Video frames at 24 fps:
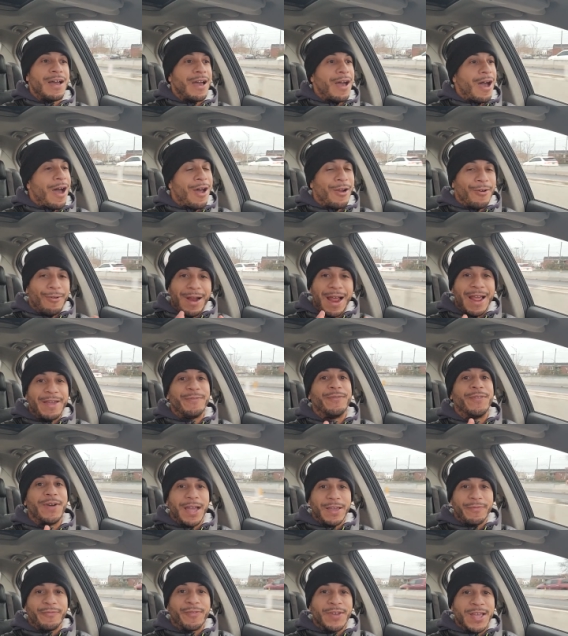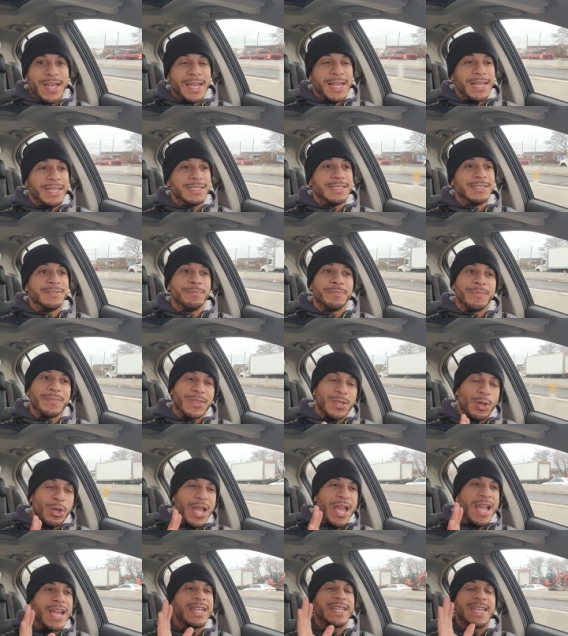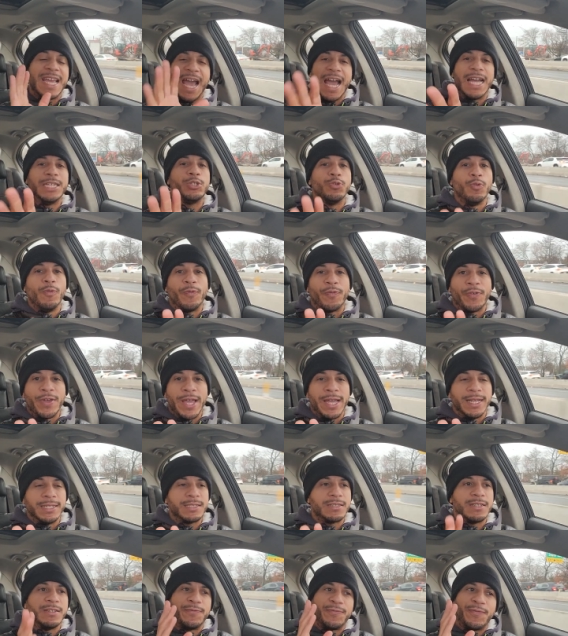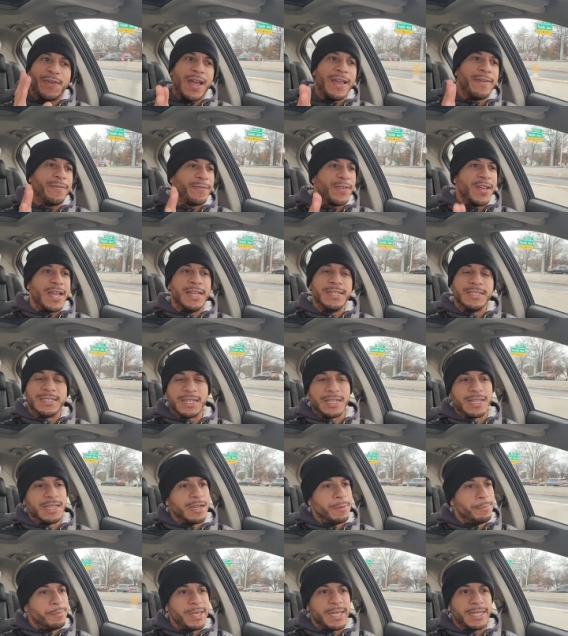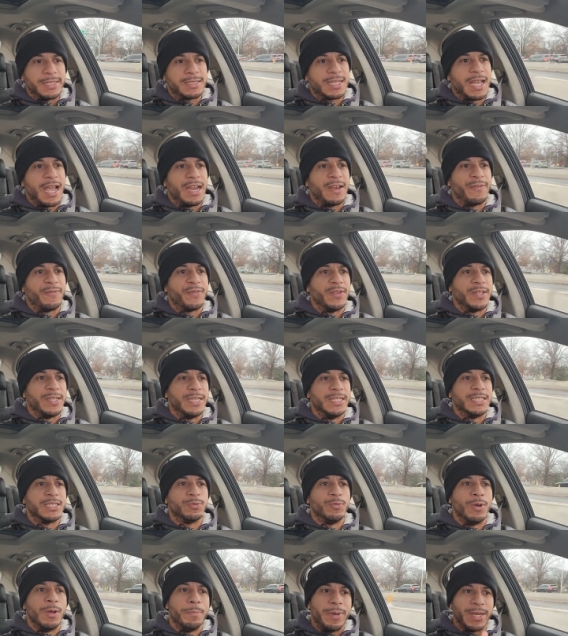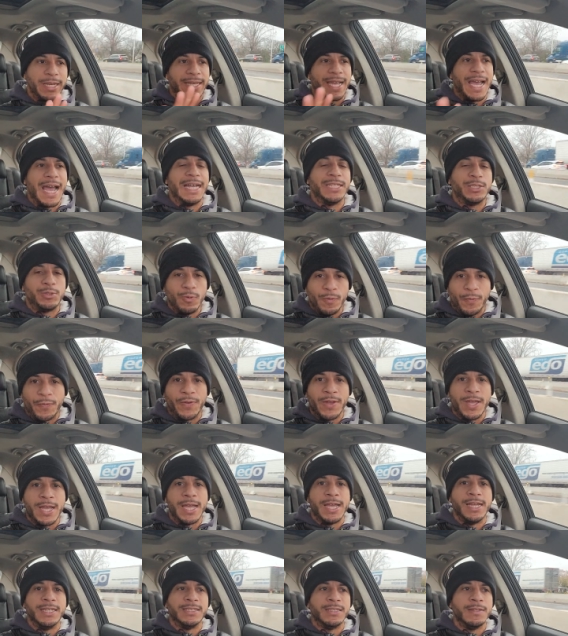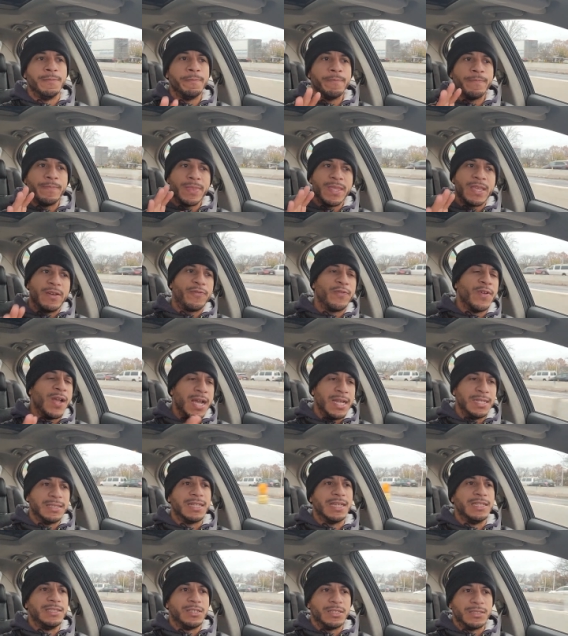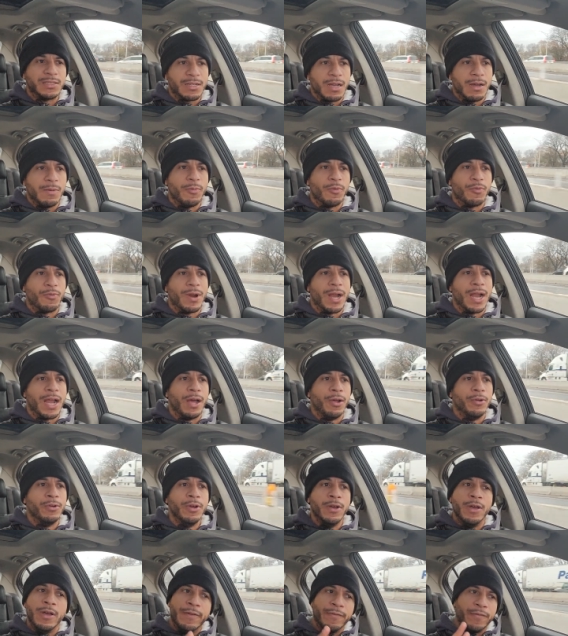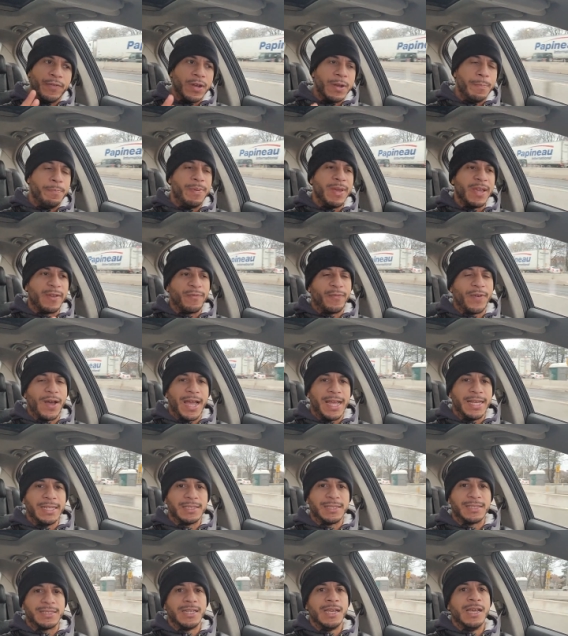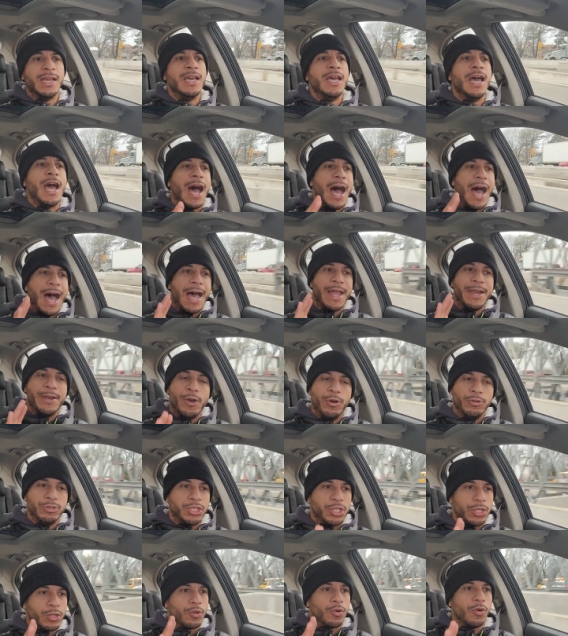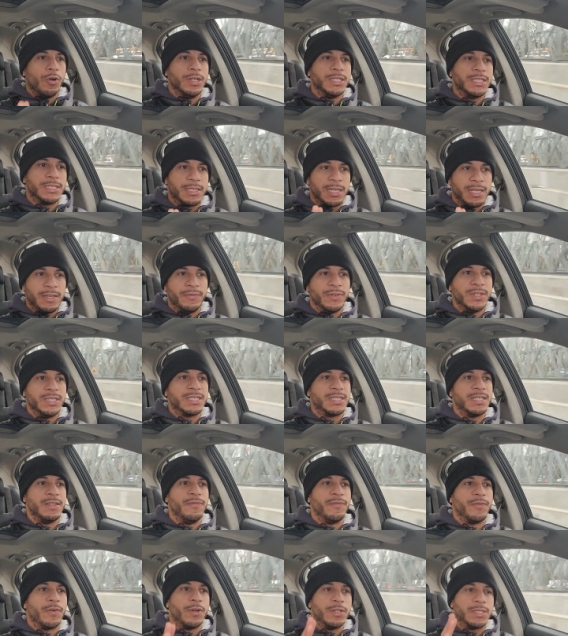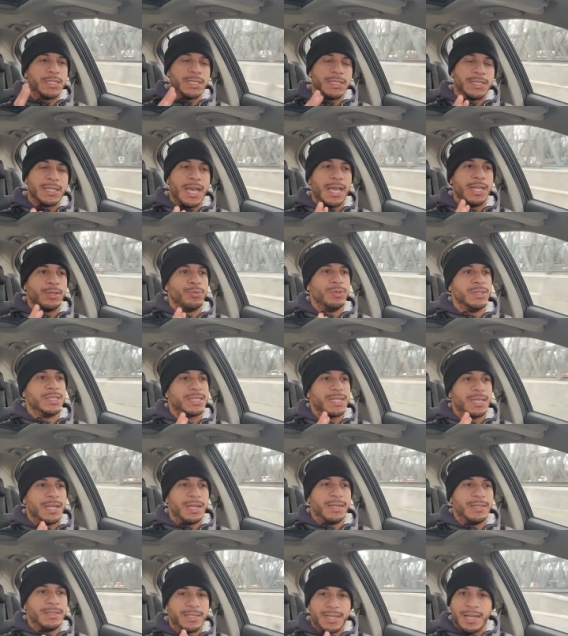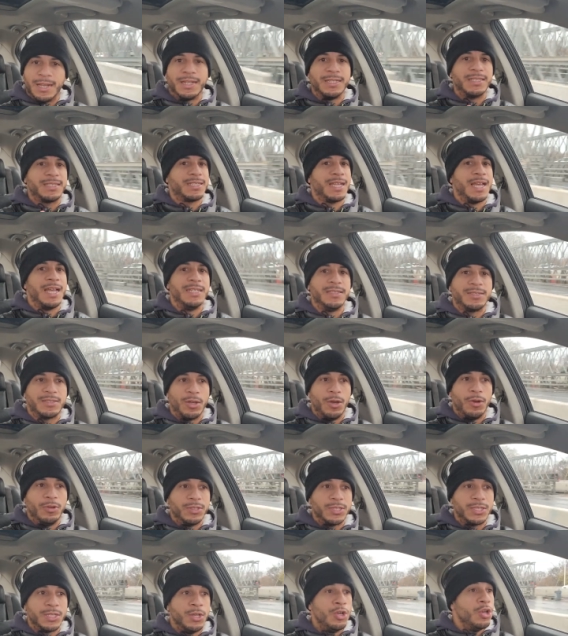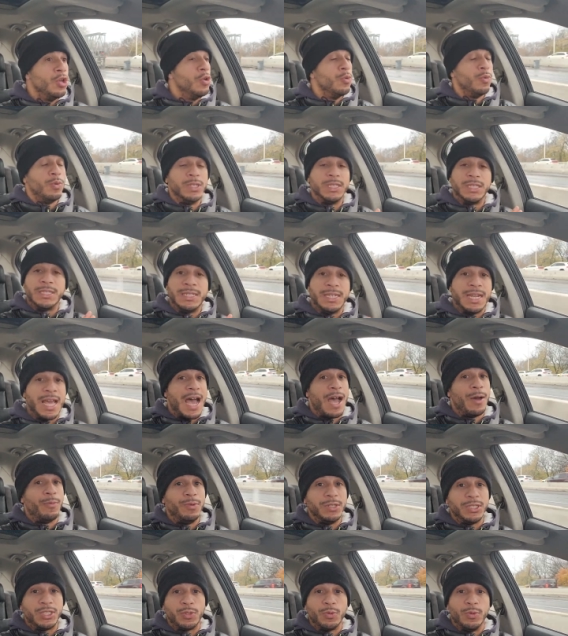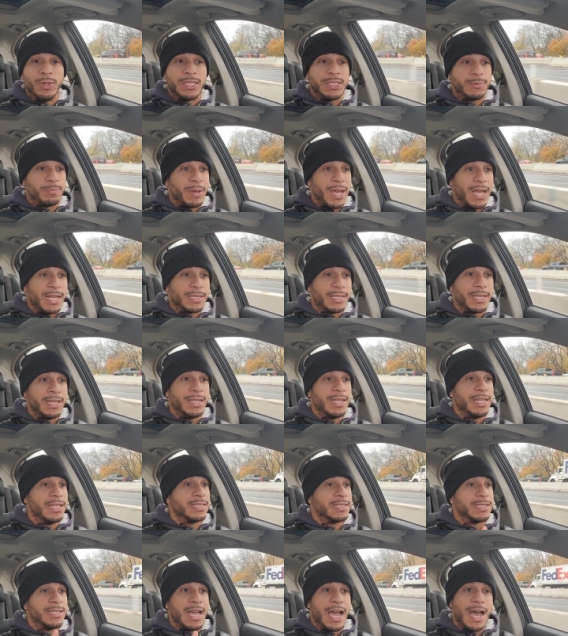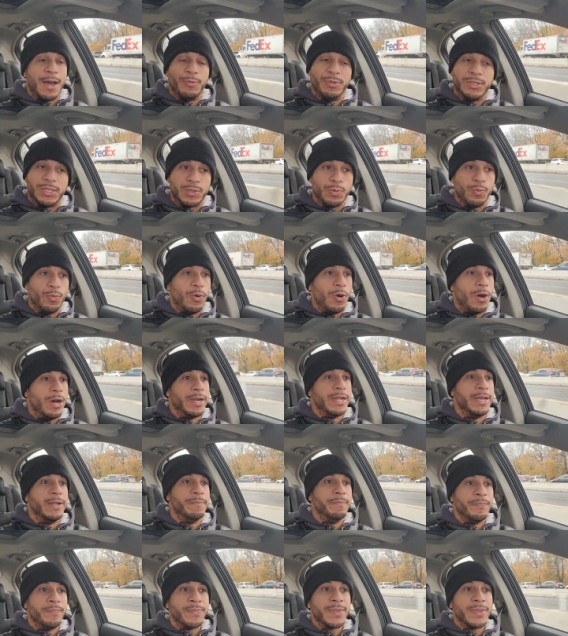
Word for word: all right, fight fans and casual fans, because fight fans are going to be excited for this one. But casual fans, fans that just come around for the big fights, I know Shakur Stevenson versus Edwin De Los Santos was not what you expected. It's not what you wanted.